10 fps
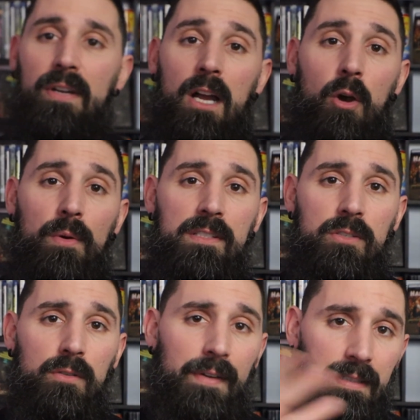like I always
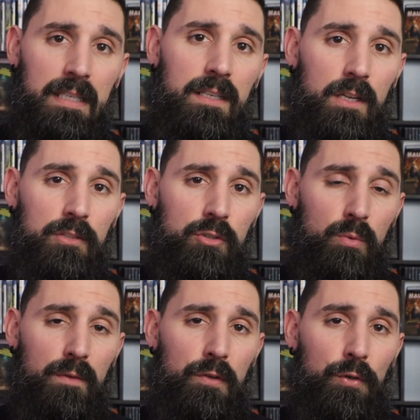do, if I did
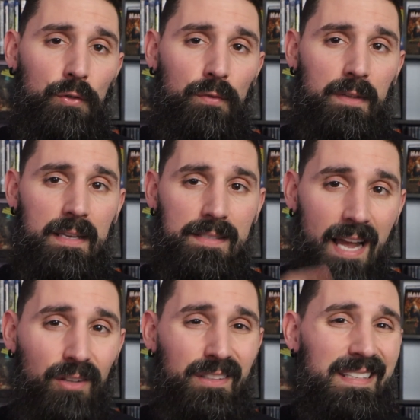do reviews for these,
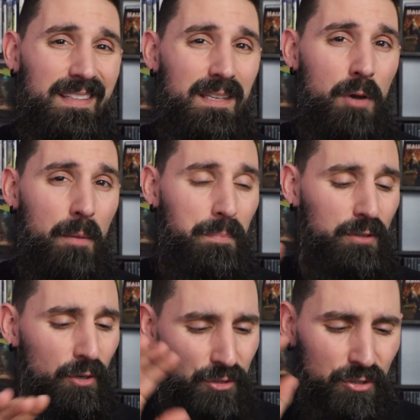I'll link them up
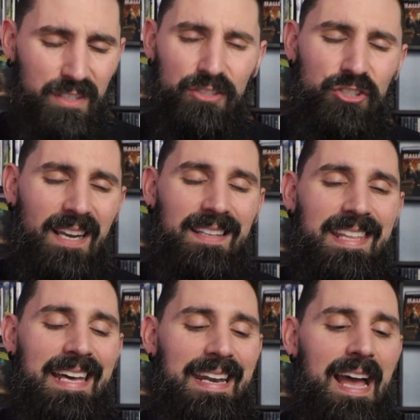below so you can check
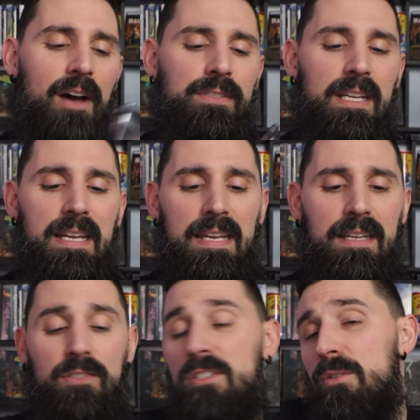that out
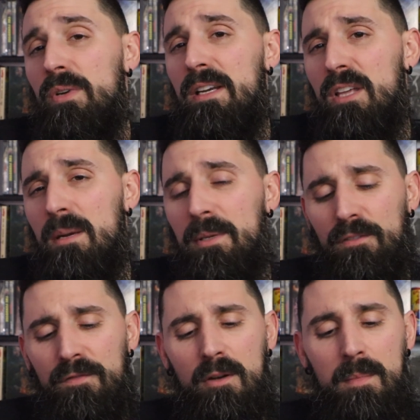and see what I thought about
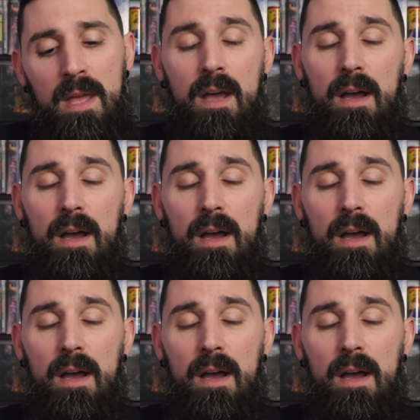the film.